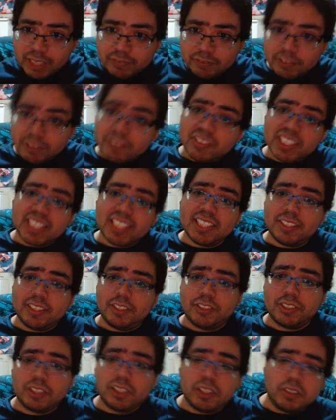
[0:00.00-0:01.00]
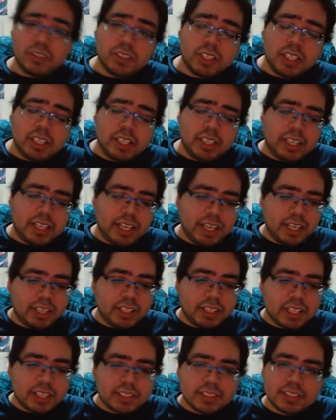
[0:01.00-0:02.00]
15 years ago. And
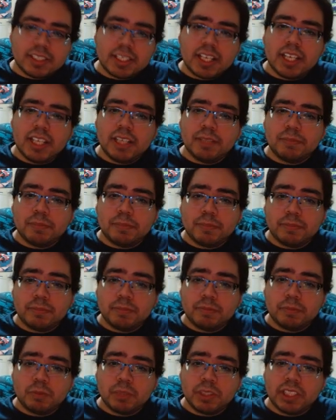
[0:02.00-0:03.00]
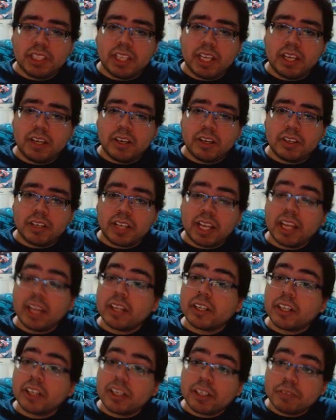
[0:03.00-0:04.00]
at the time when it aired, I had a
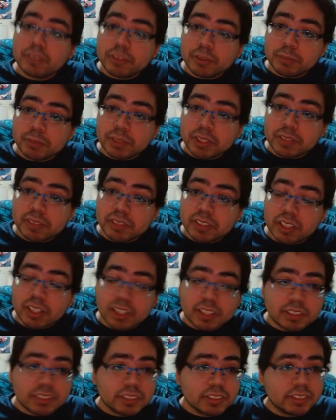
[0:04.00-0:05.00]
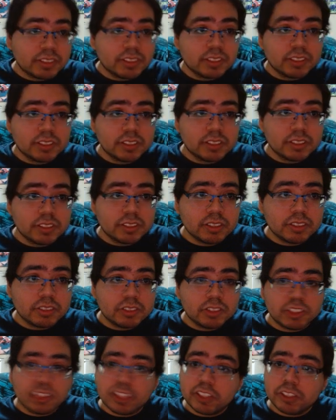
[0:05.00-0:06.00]
curfew, believe it or not.
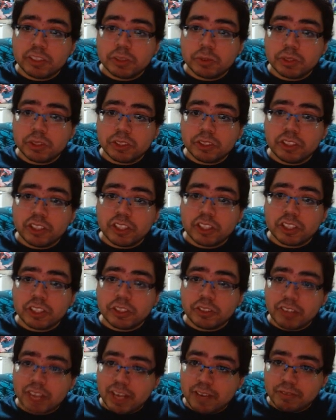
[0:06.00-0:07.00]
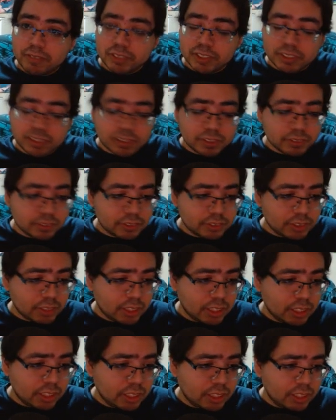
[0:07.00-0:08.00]
Generally when you're younger, you have one of those.
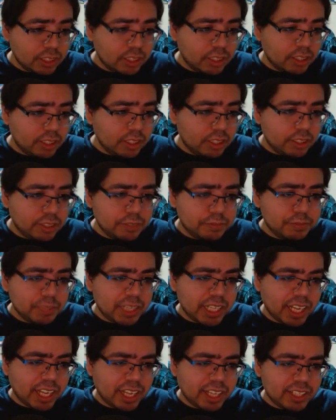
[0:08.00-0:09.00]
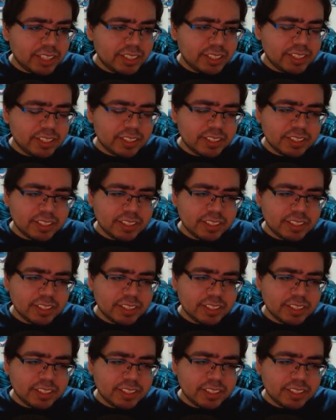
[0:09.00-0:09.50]
And